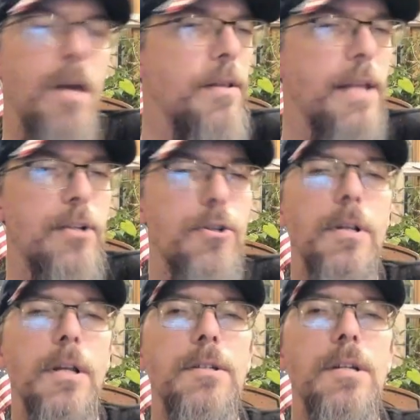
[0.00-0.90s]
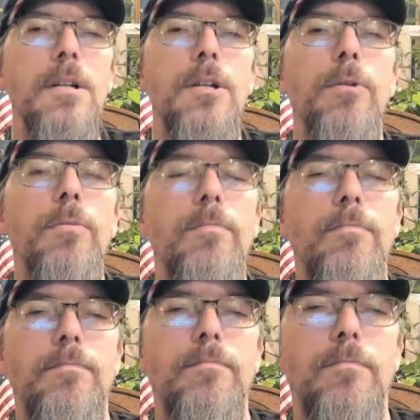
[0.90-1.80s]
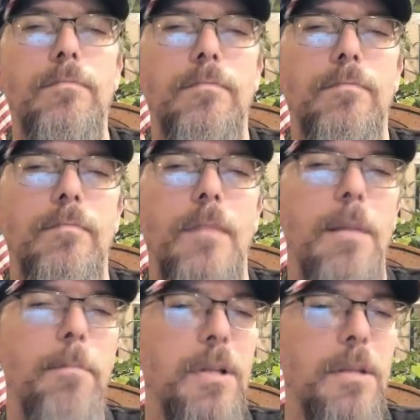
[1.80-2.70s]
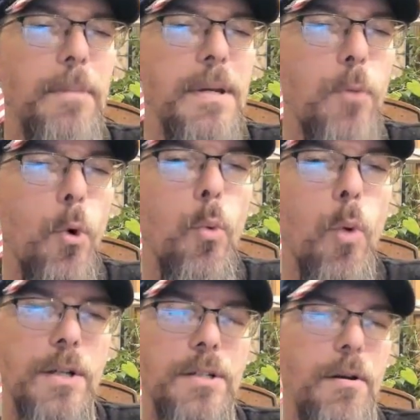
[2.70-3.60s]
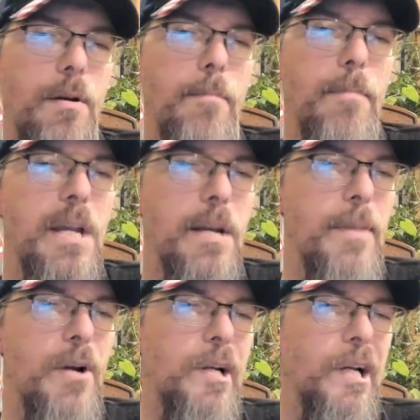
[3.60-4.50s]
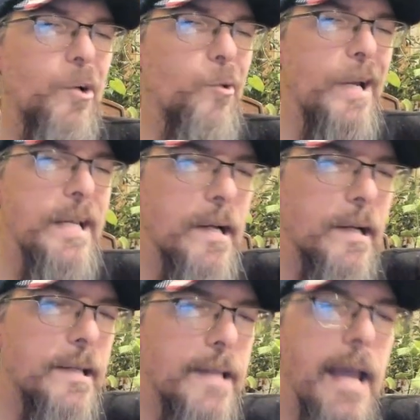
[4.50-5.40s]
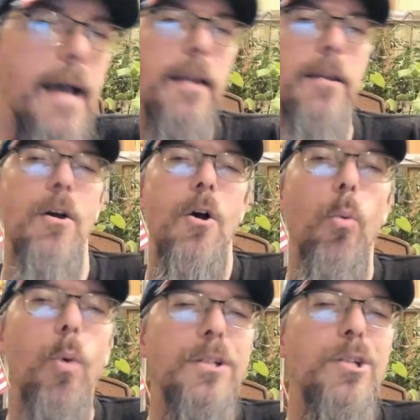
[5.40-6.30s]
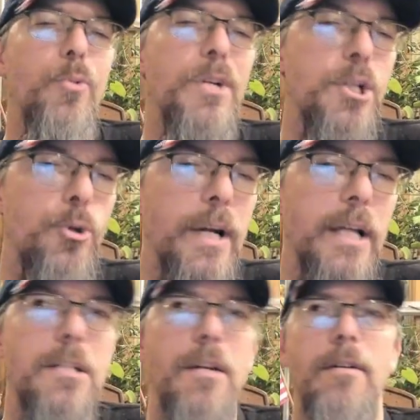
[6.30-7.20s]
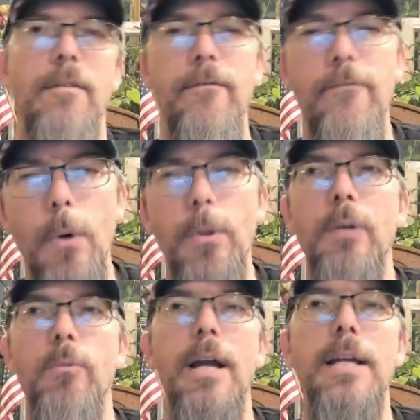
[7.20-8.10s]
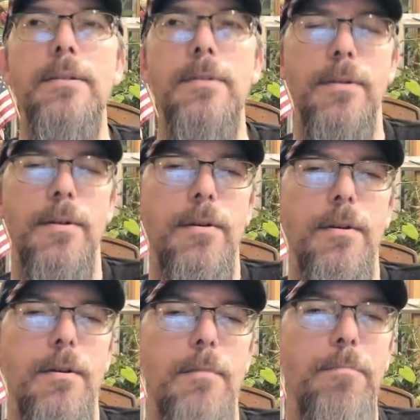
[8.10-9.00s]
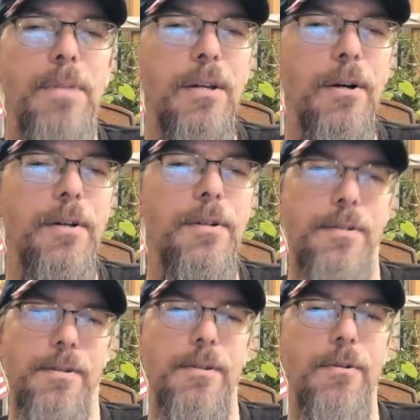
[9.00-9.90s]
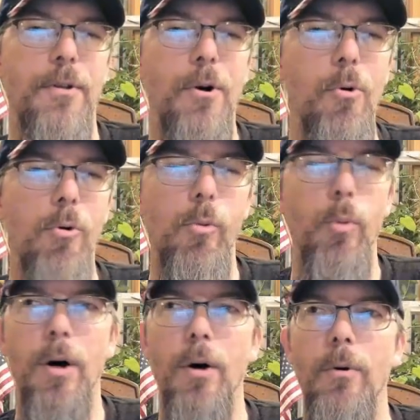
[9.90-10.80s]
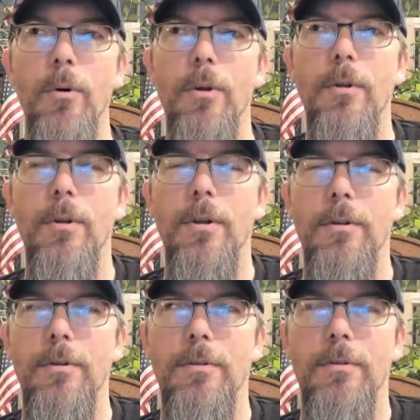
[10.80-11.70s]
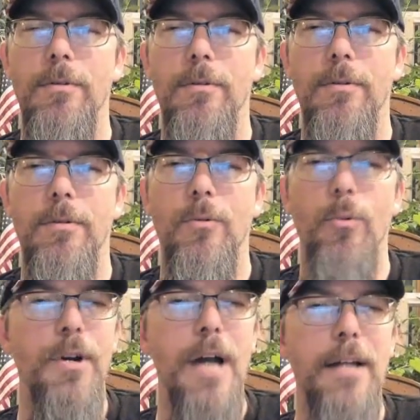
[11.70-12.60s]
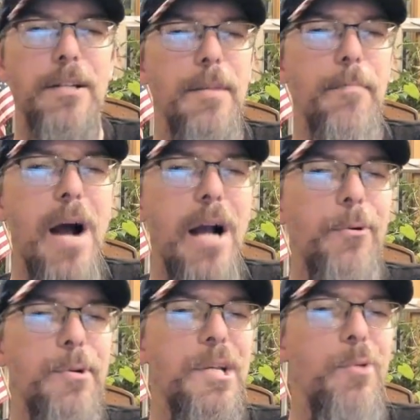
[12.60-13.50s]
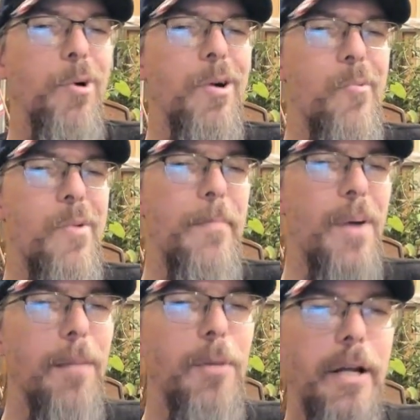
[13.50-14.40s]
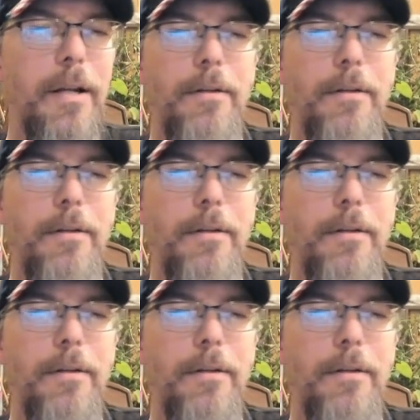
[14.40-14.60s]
And that should continue. But the people who want to make America great again want to restrict voting rights. Because, you know, the whole, well, we're not a democracy, we're a republic.